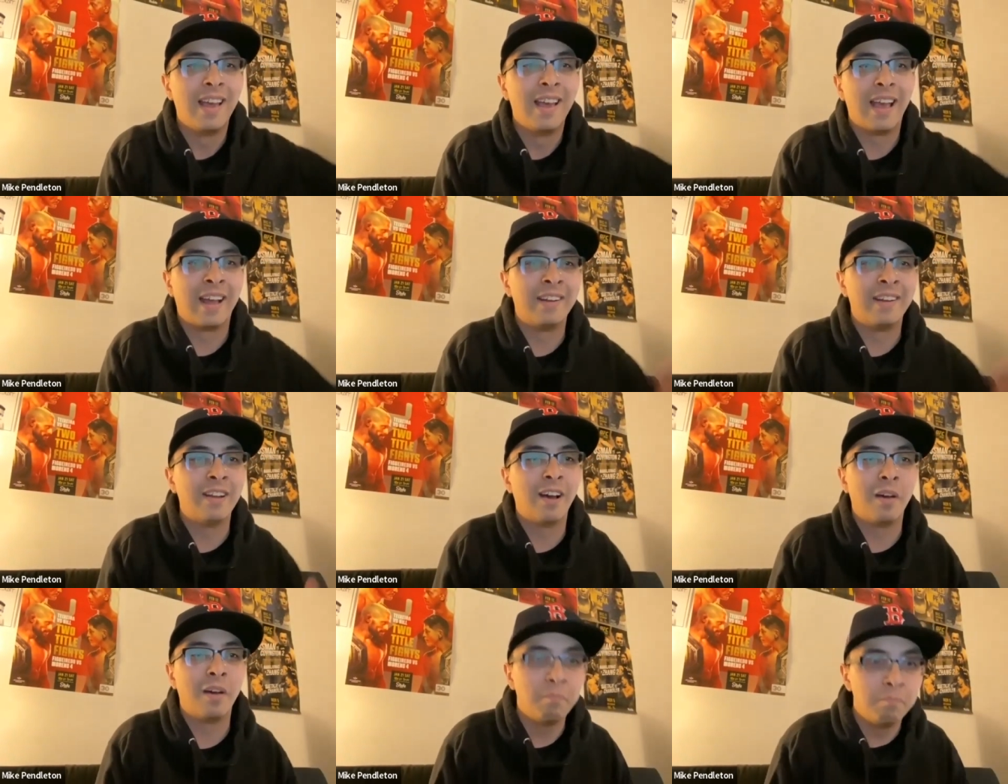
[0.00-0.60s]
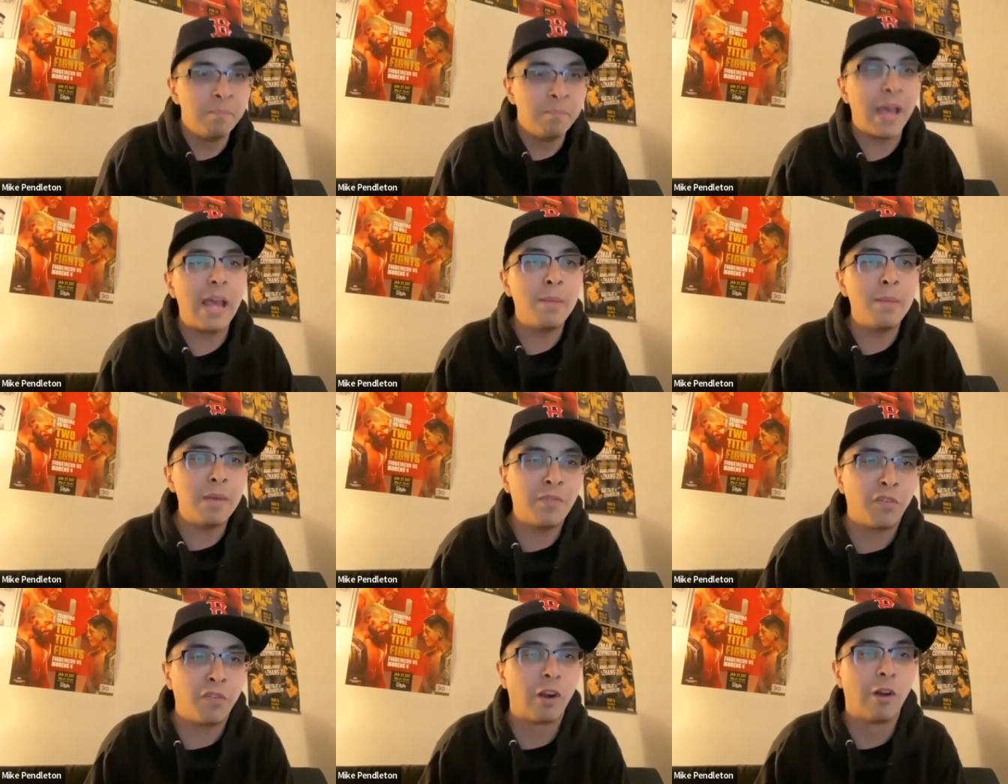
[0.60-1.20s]
And uh,
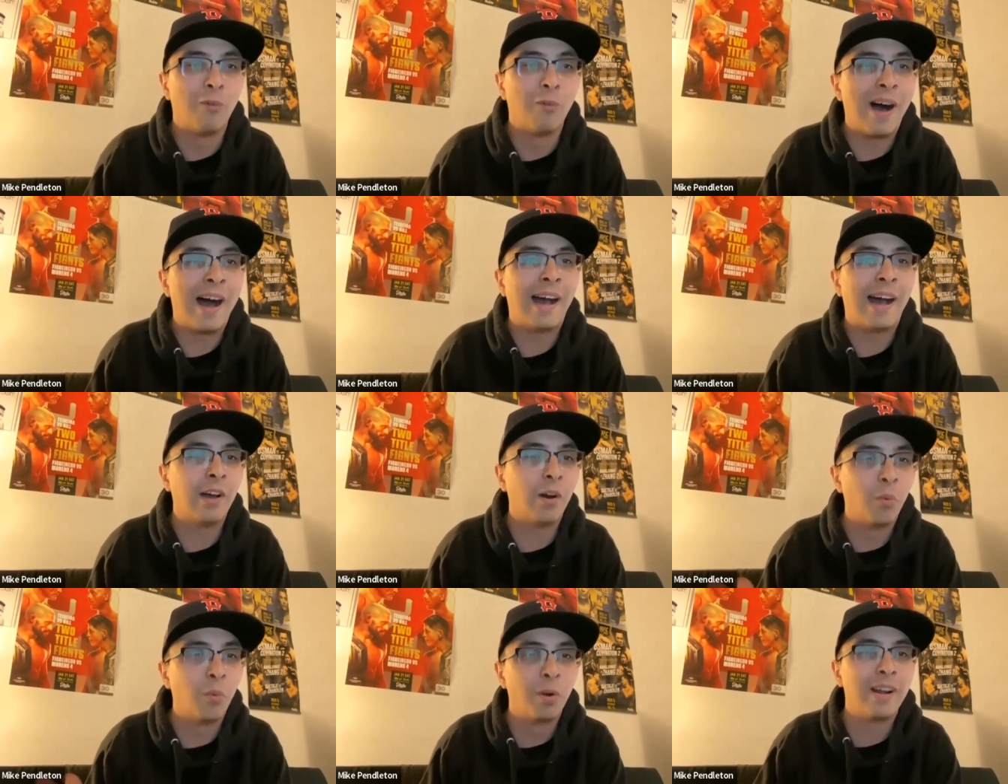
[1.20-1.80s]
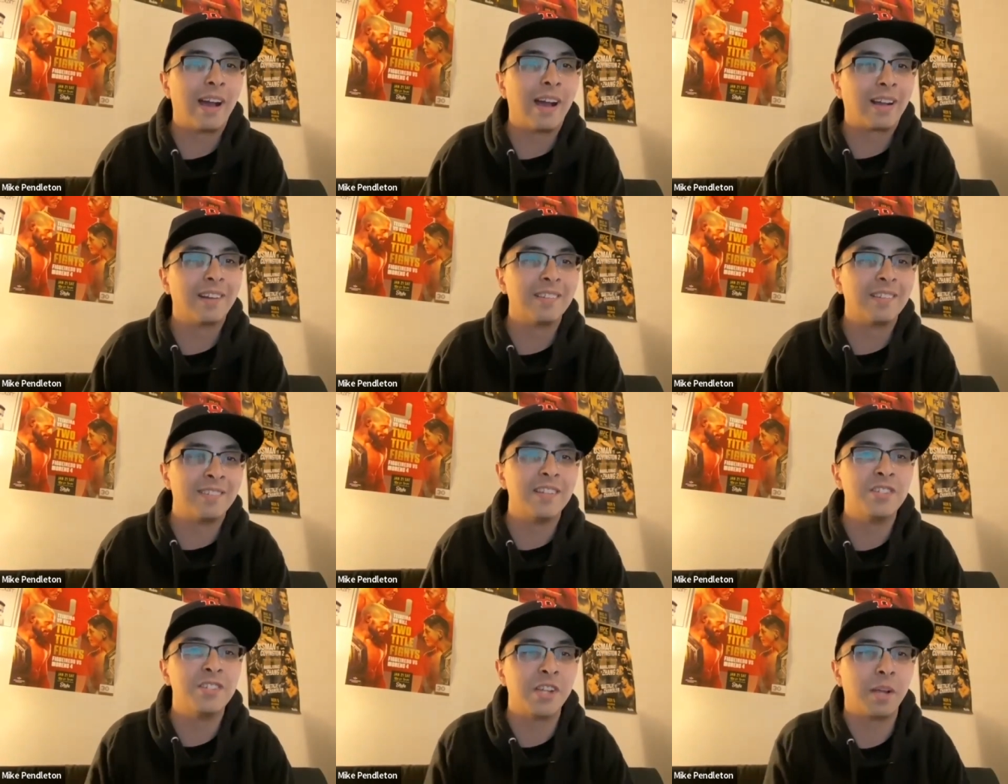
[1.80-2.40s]
maybe for a while, we're not going to
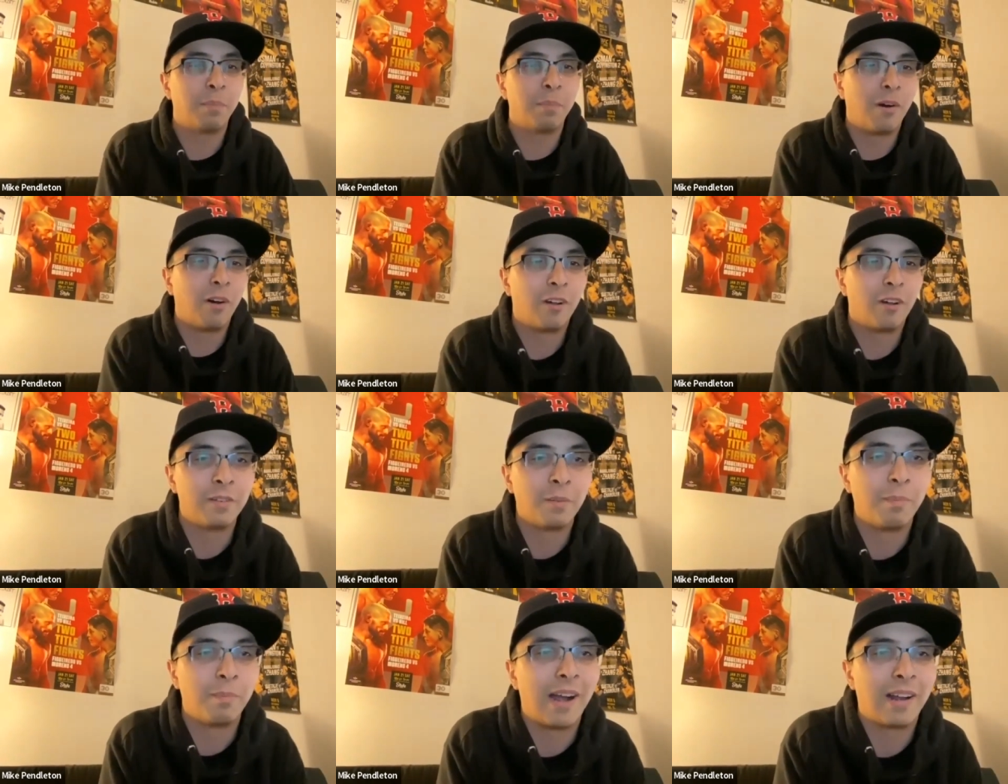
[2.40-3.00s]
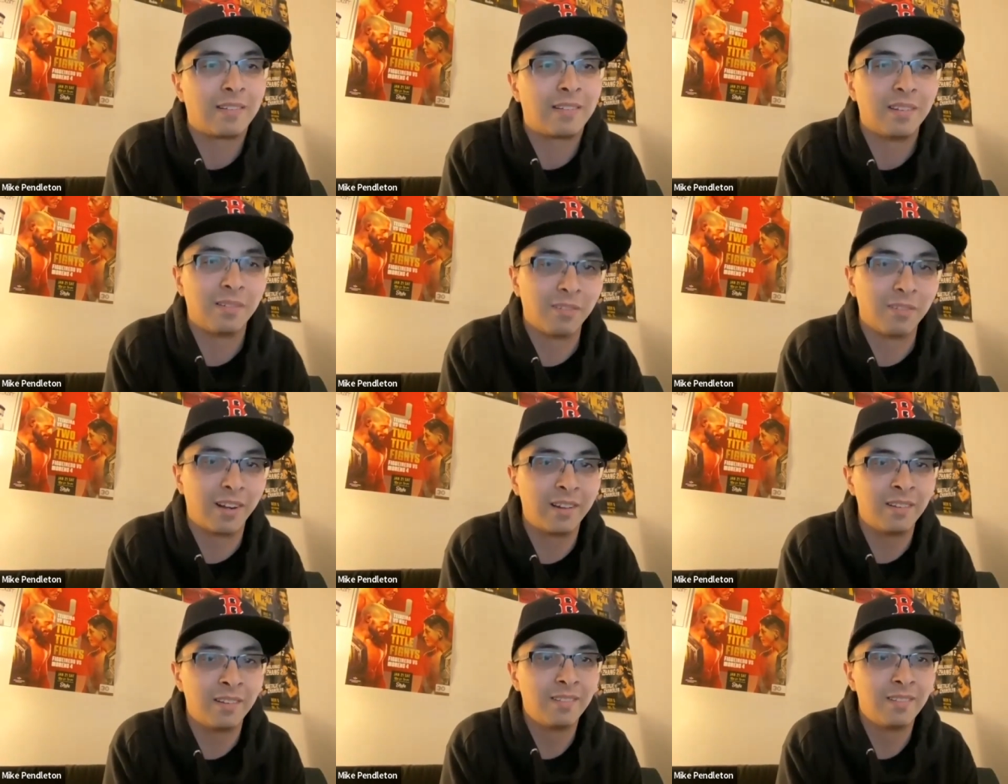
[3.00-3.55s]
see Jake Paul in the boxing ring.